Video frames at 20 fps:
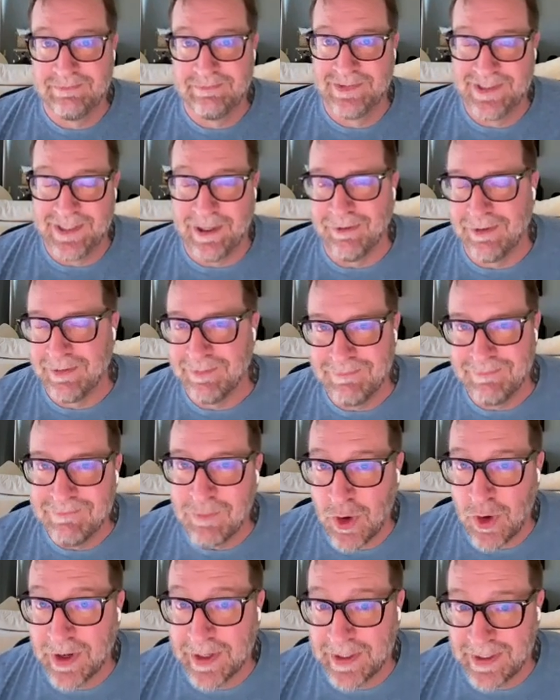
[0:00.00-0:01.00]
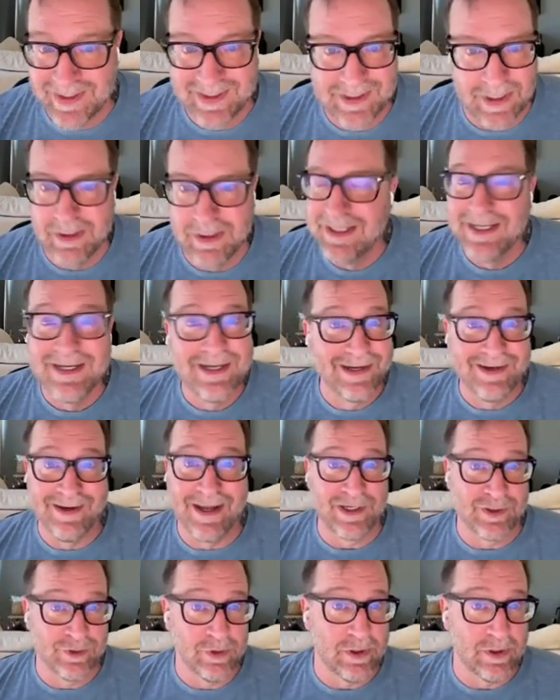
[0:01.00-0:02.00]
selling marketing stuff.
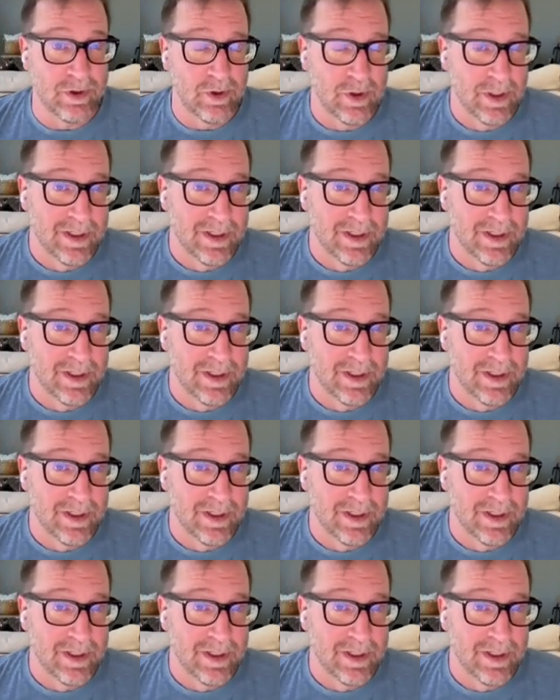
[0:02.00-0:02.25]
Not true.